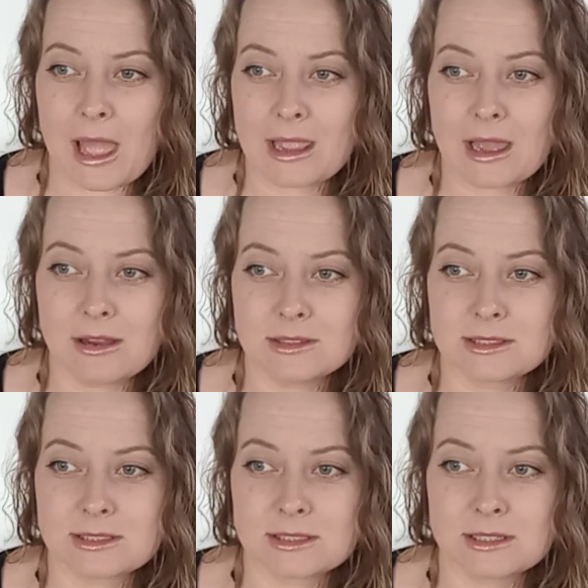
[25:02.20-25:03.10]

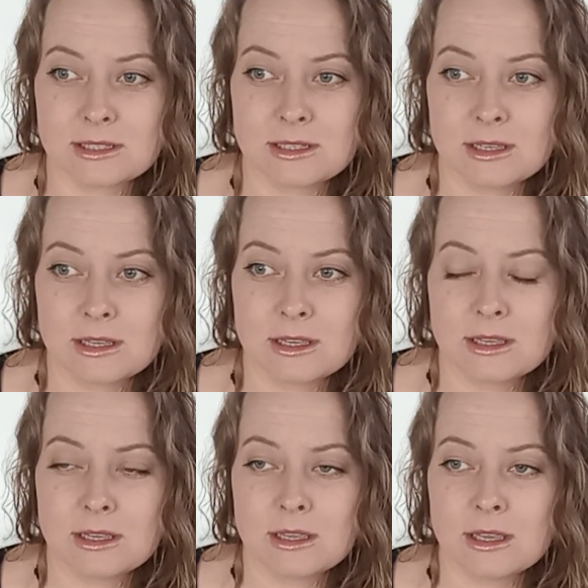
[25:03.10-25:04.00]
blackouts,
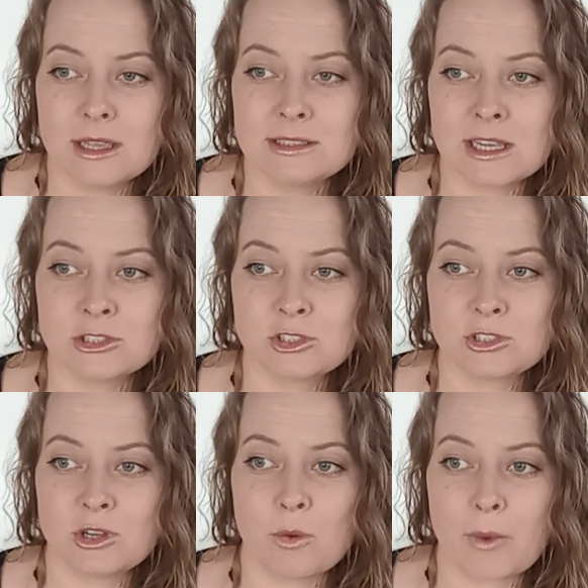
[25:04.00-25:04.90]

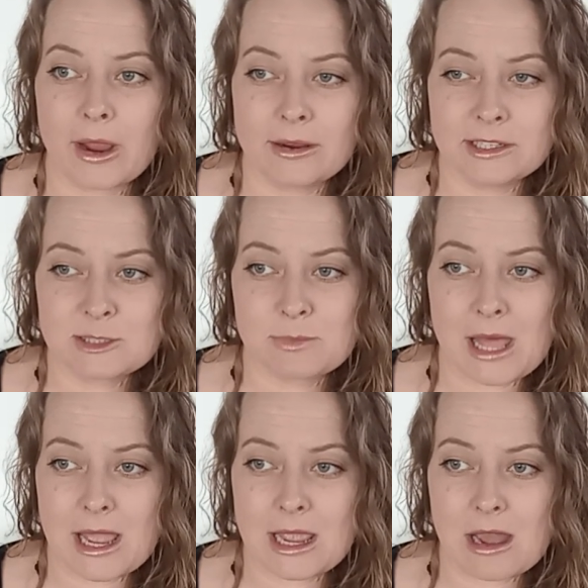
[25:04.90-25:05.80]
intentional awareness
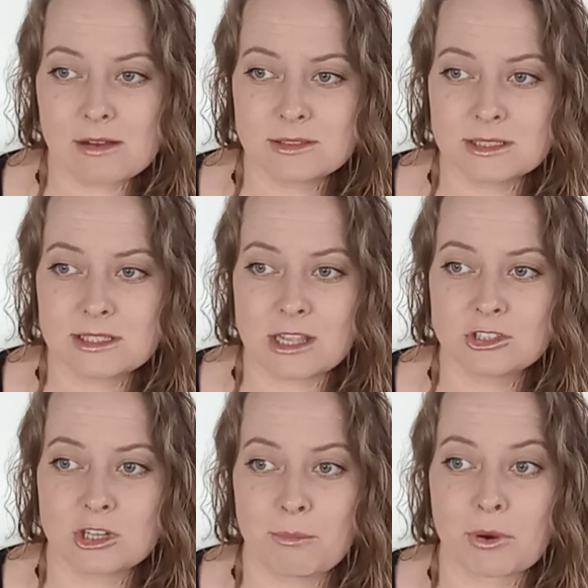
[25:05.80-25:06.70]
blackouts,
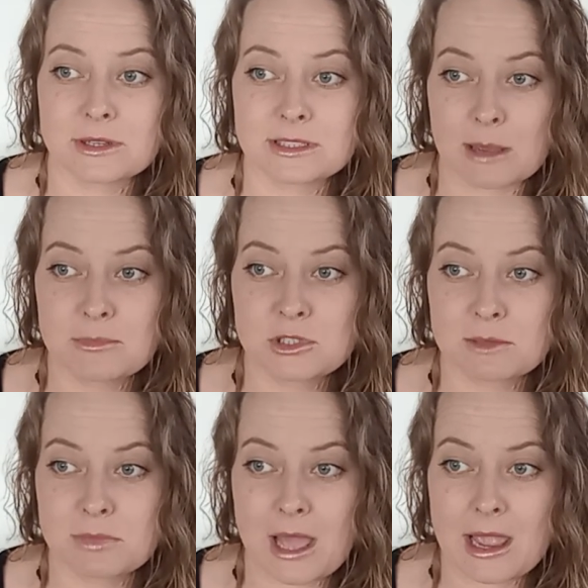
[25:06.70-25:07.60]
intentional
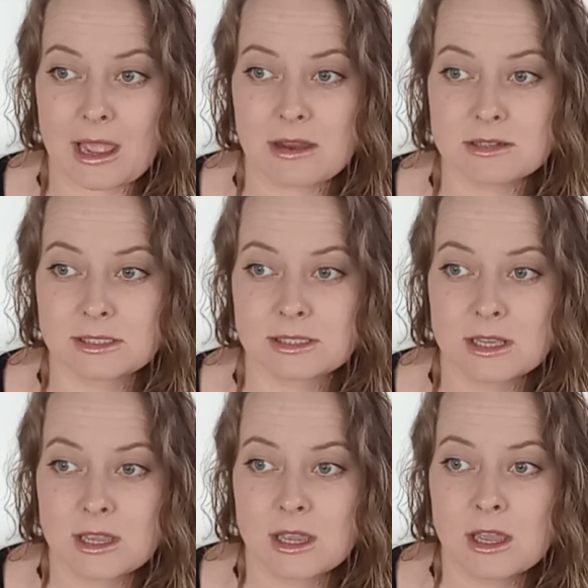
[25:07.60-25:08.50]
perception blackouts.
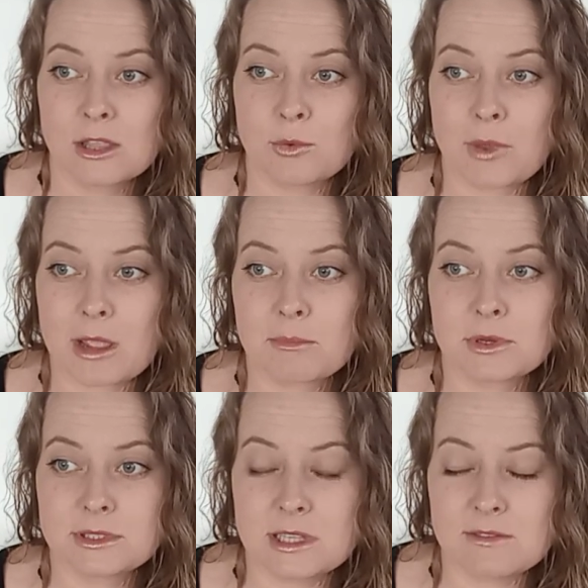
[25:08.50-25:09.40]
The way I'm
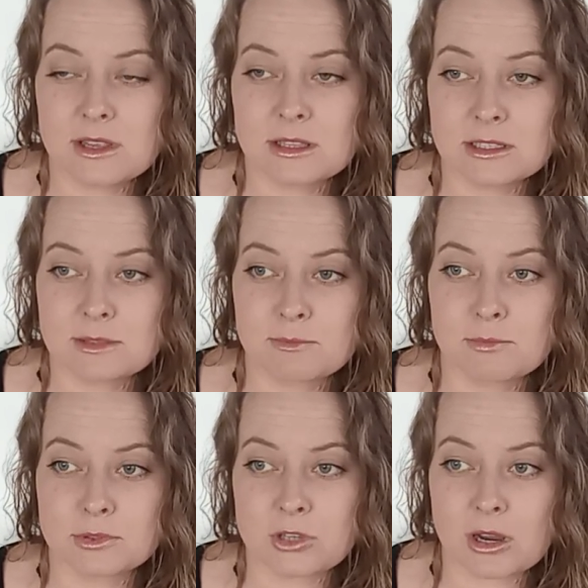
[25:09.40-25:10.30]
perceiving this
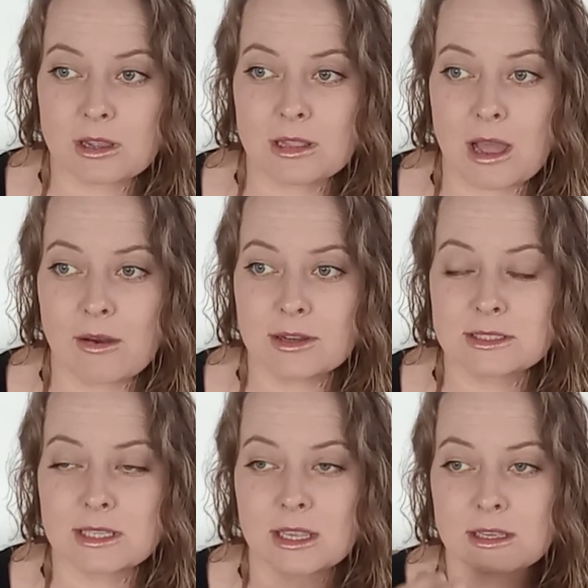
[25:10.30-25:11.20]
dark cloud,
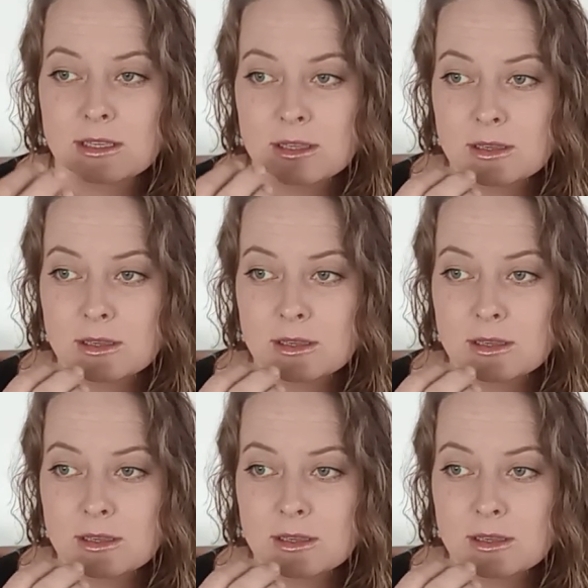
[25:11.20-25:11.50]
it's like,